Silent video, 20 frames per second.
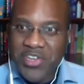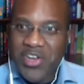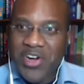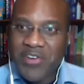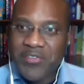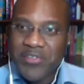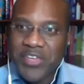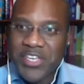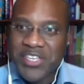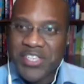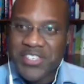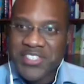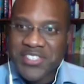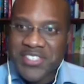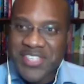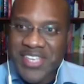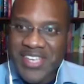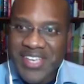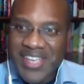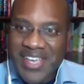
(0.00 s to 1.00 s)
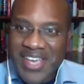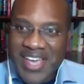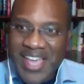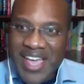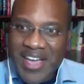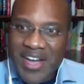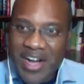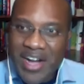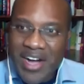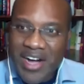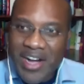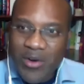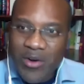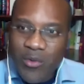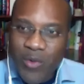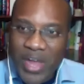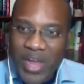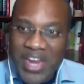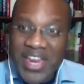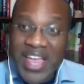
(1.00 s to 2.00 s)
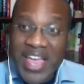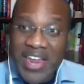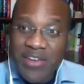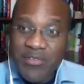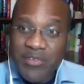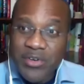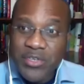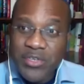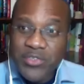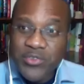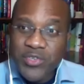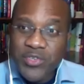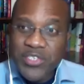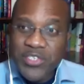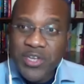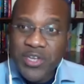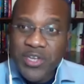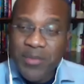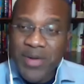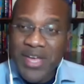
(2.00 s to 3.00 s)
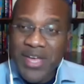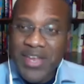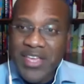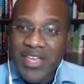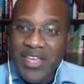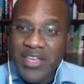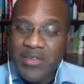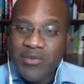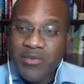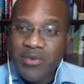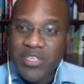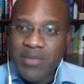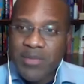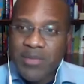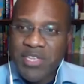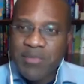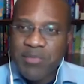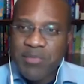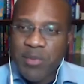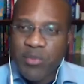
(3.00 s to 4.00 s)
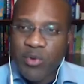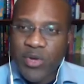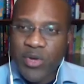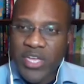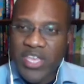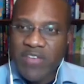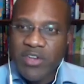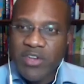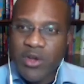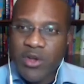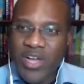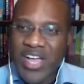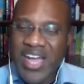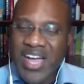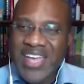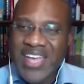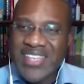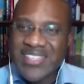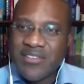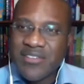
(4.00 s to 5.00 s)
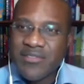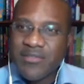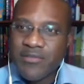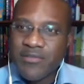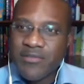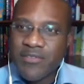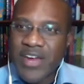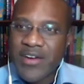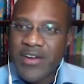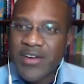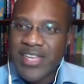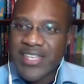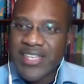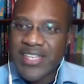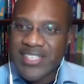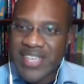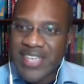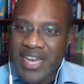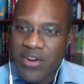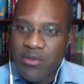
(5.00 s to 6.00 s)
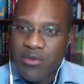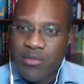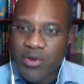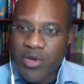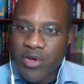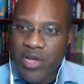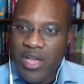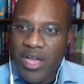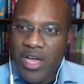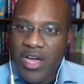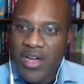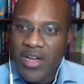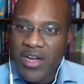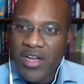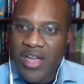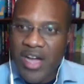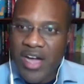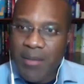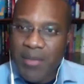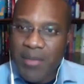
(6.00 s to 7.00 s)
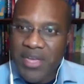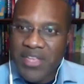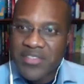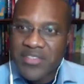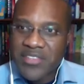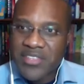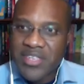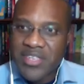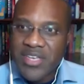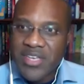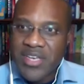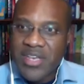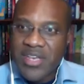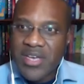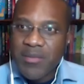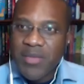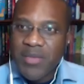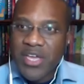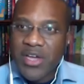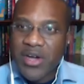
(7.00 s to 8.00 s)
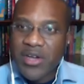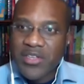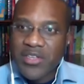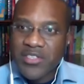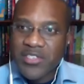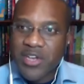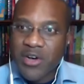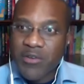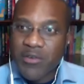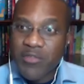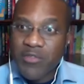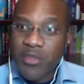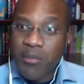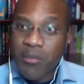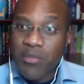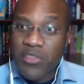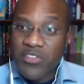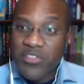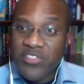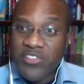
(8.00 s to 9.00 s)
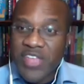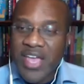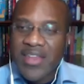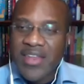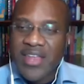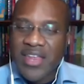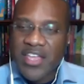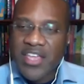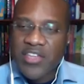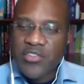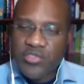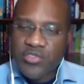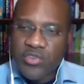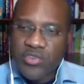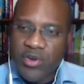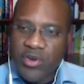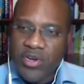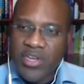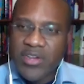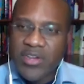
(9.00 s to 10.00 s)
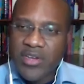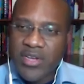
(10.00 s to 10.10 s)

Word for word: of his uh, wedding anniversary, somebody was, I mean, people were giving all kinds of very terrible uh, comments because of the stand that he took.